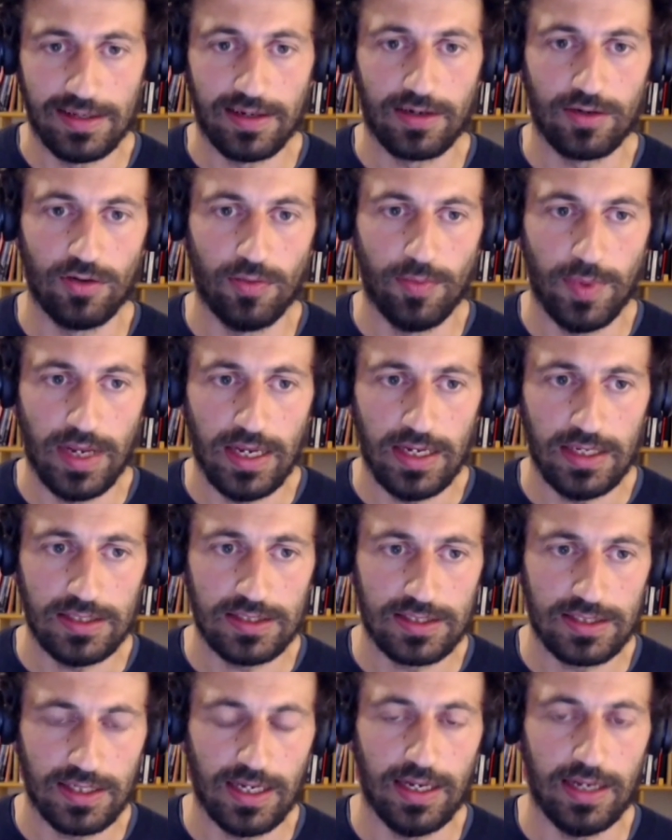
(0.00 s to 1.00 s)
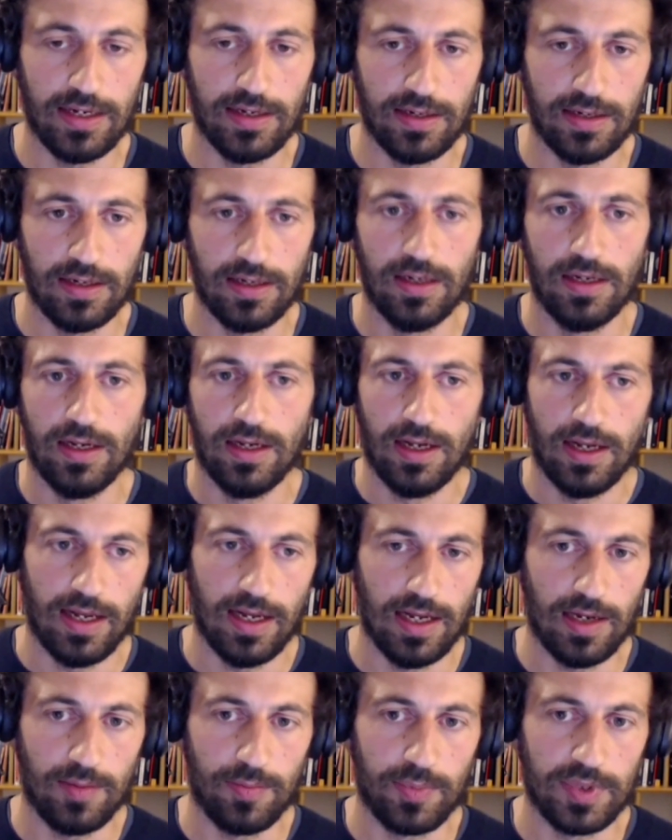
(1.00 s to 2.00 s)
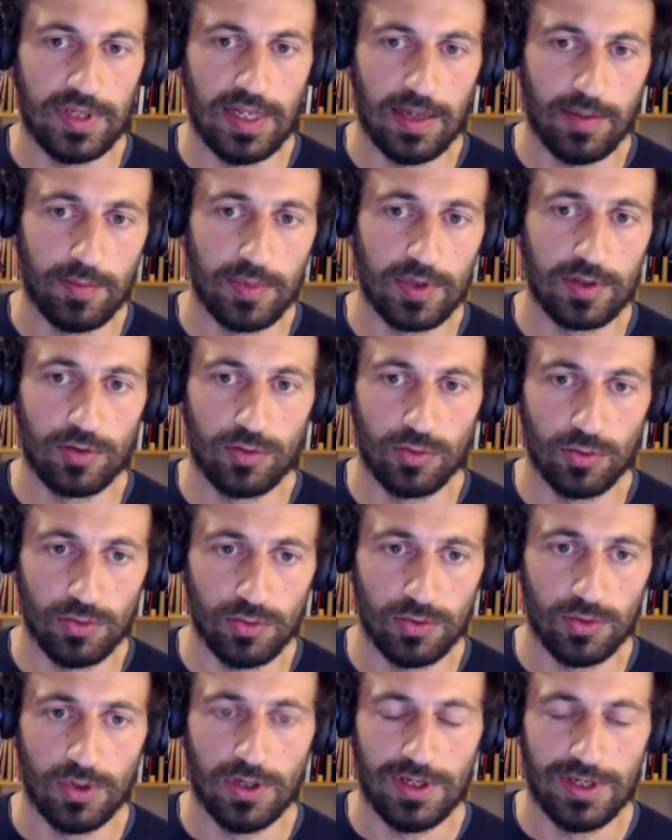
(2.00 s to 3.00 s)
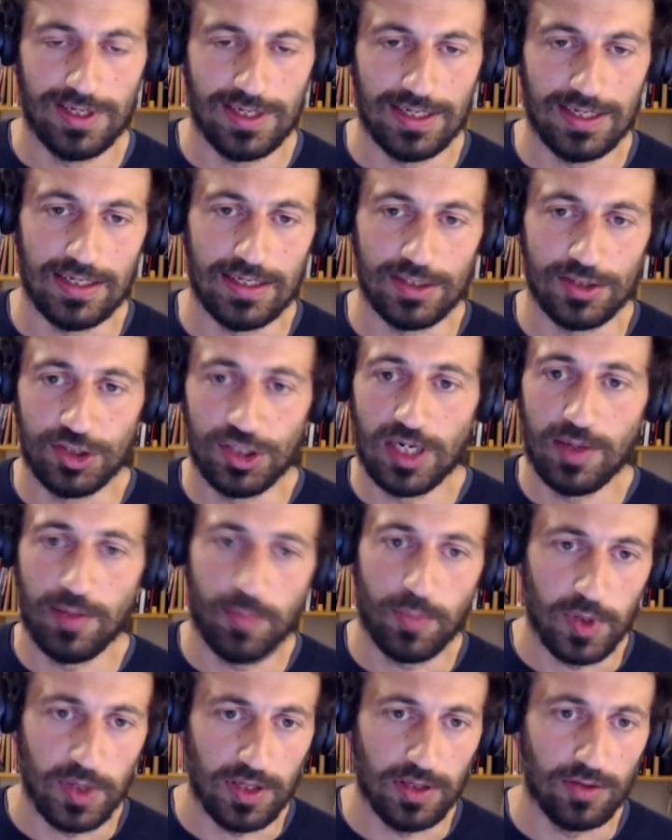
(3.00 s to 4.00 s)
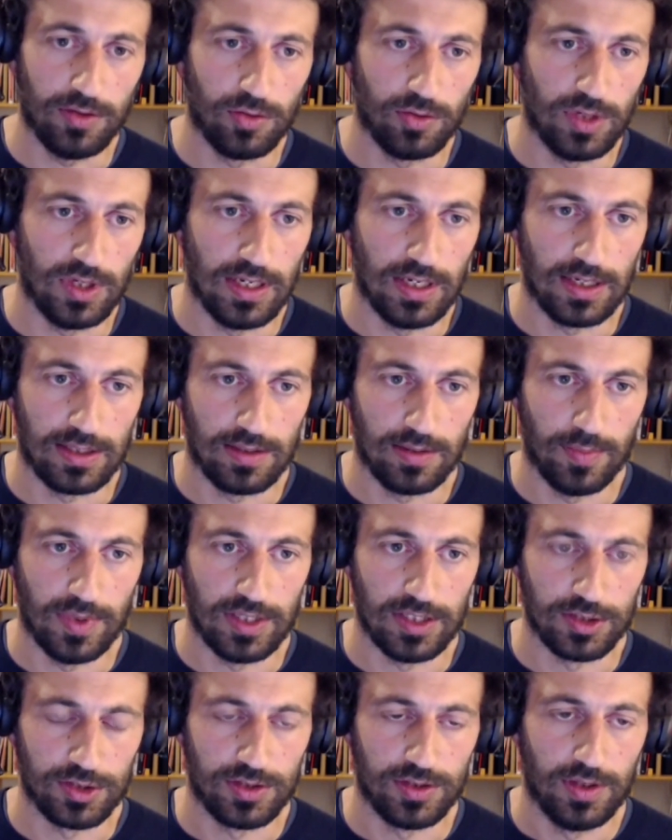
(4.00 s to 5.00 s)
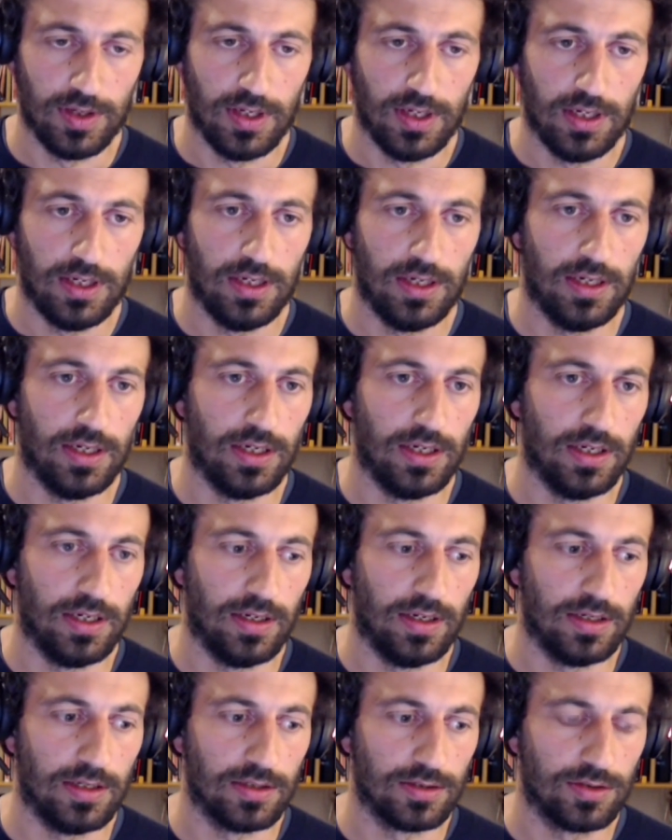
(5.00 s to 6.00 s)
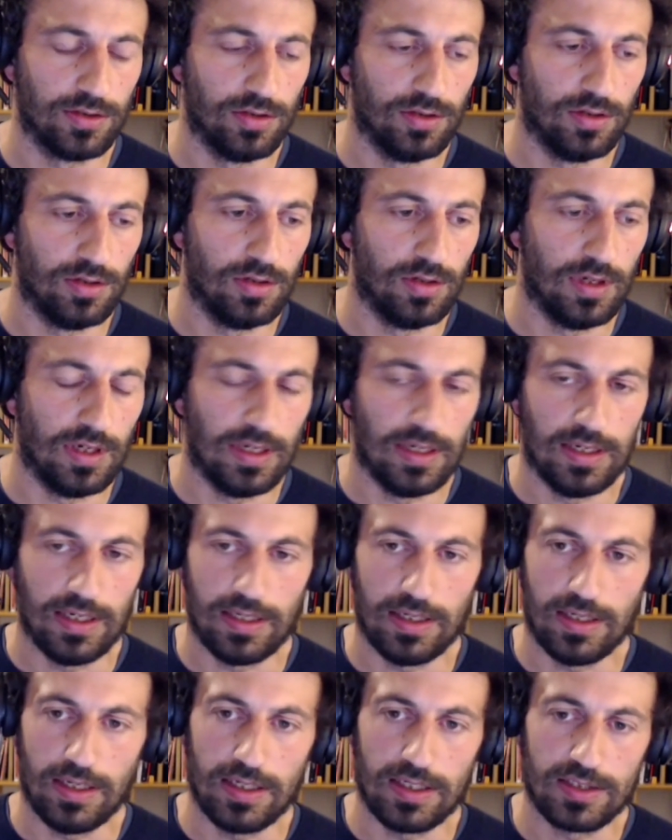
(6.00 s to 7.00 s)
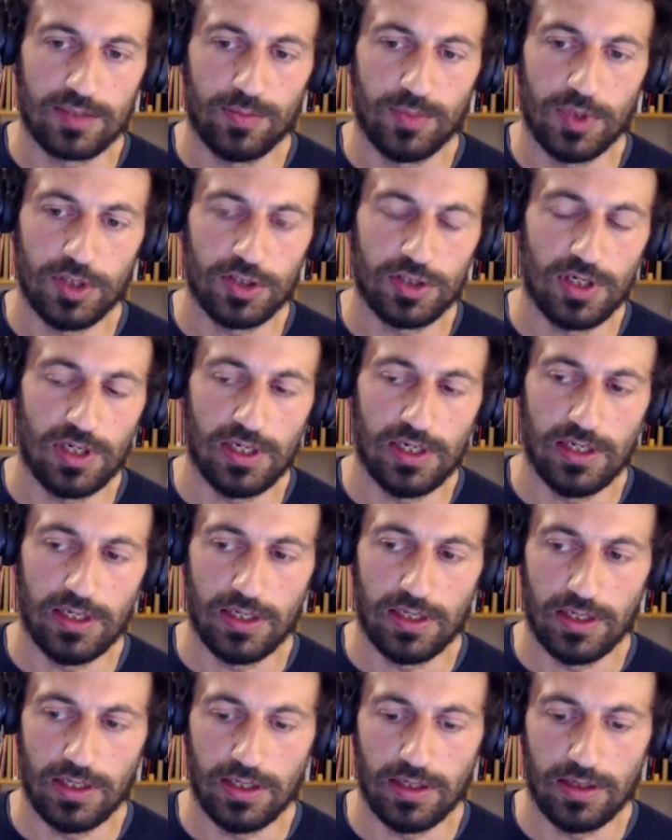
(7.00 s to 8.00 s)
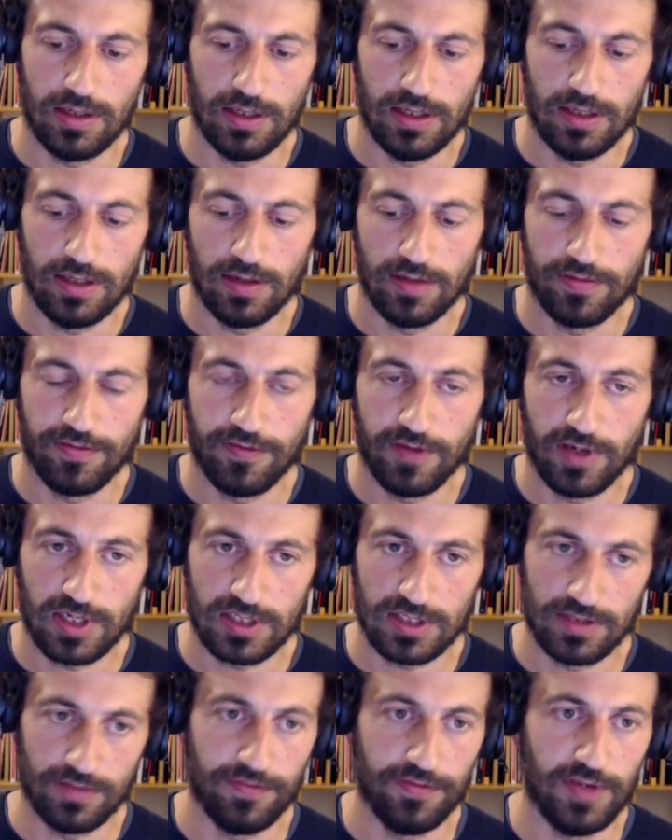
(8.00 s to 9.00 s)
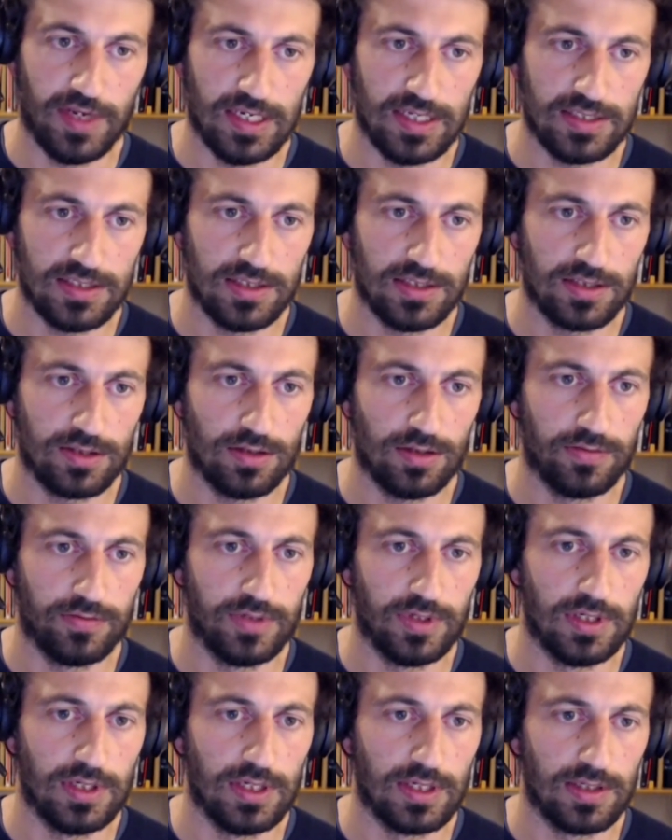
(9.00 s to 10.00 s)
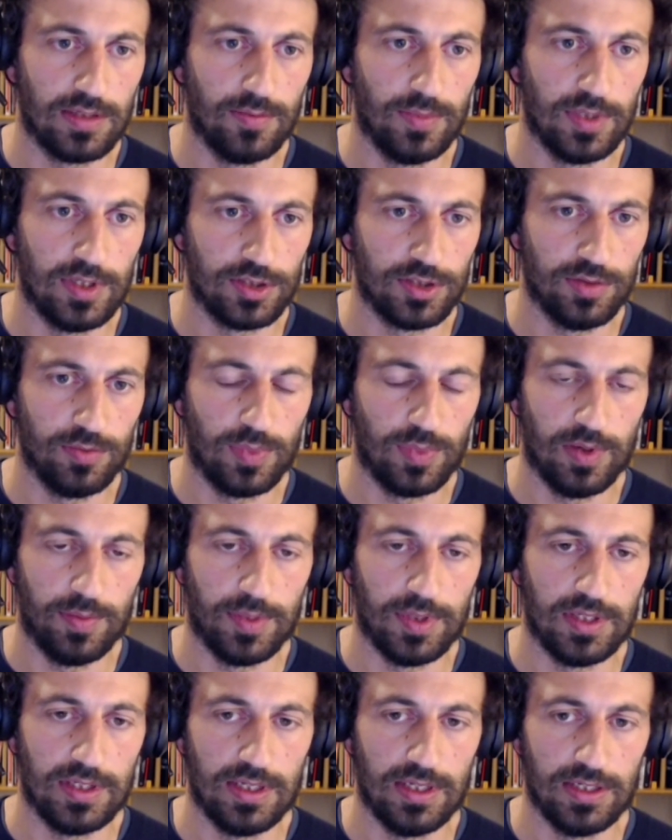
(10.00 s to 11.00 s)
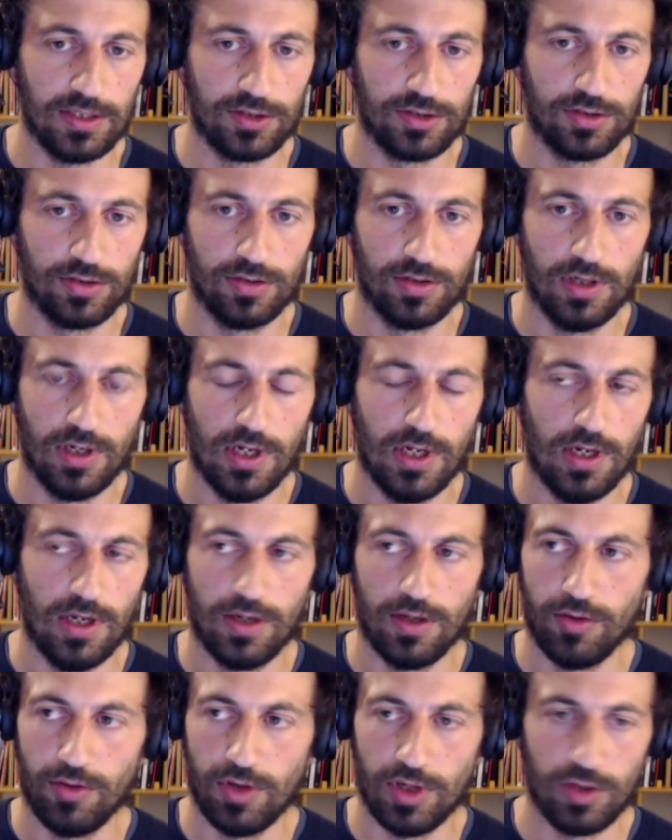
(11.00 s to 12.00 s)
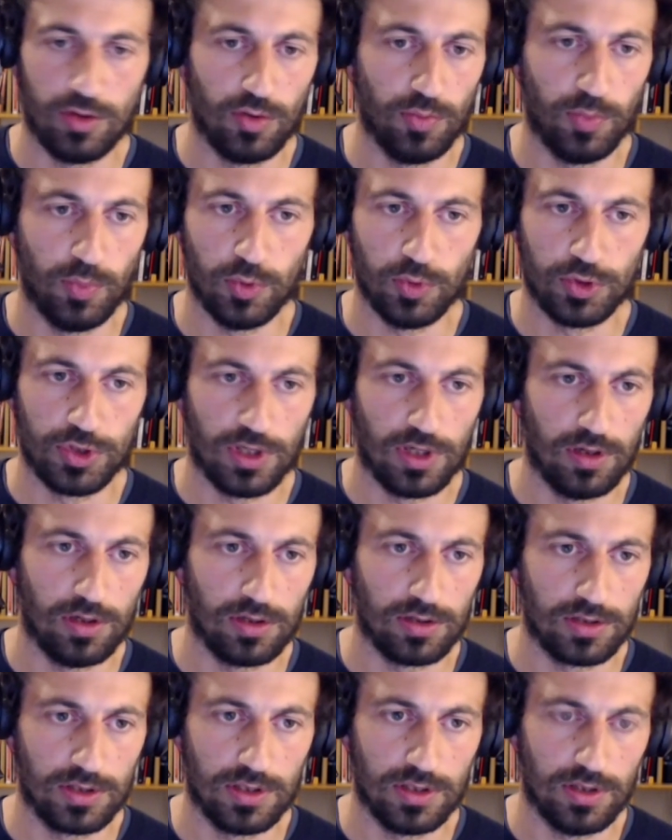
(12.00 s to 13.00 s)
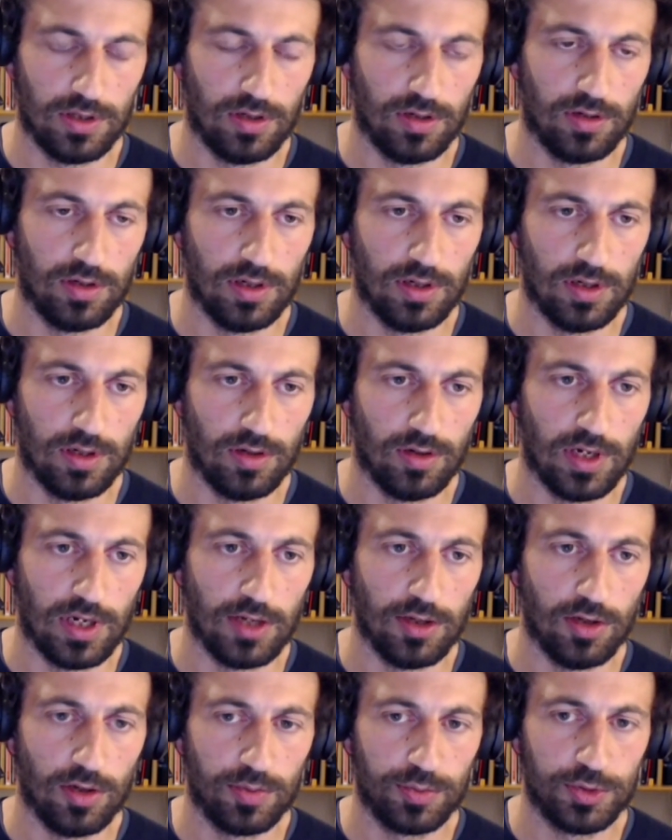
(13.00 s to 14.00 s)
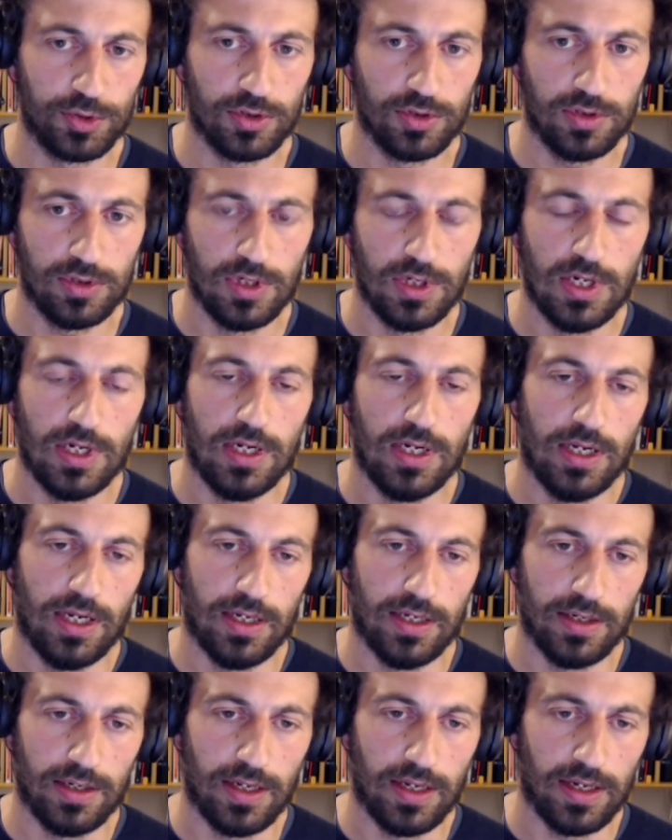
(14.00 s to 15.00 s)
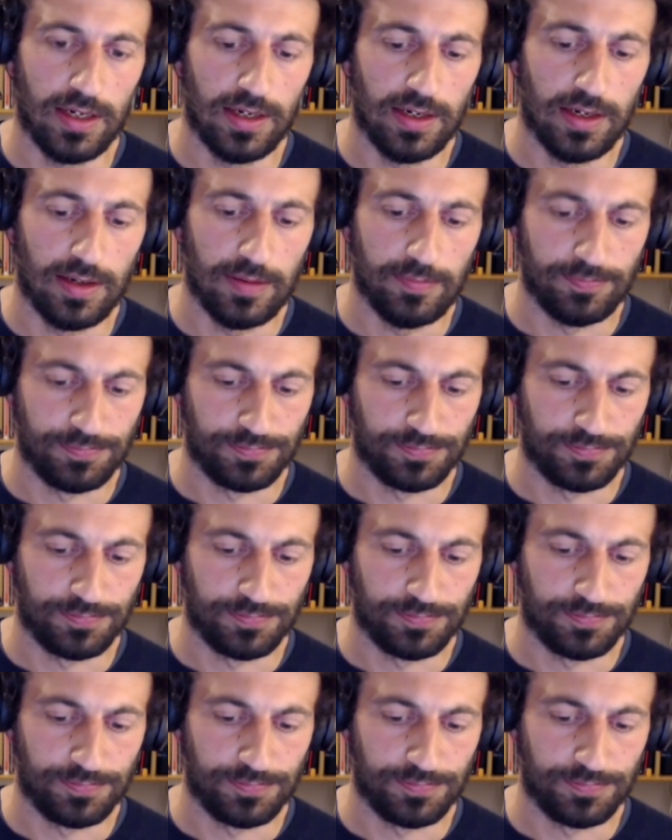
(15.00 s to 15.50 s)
domains and help them to jump into the data mesh. So especially in the first phases of the data mesh implementation, you need to push a lot on adoption. And then I